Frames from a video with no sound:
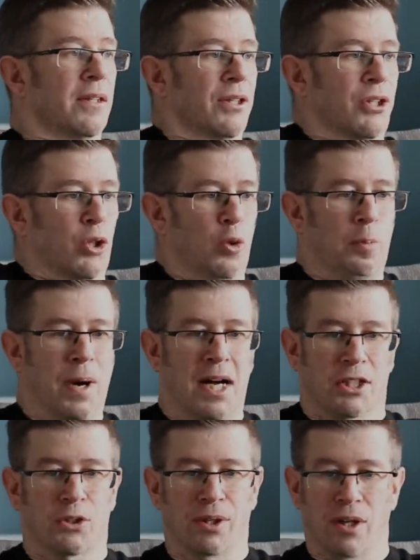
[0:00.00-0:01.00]
the dual
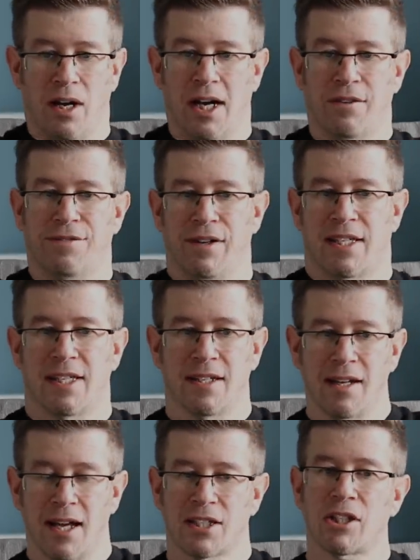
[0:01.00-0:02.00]
battery that I had
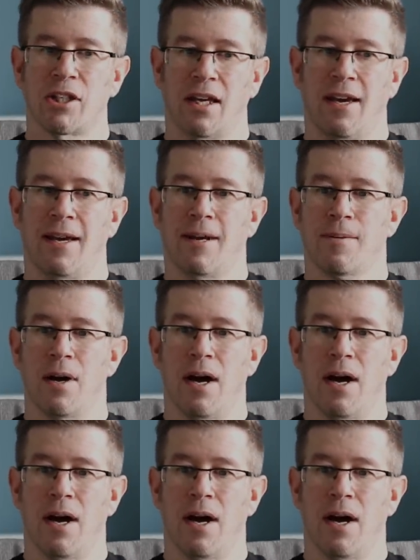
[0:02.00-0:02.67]
fitted last year,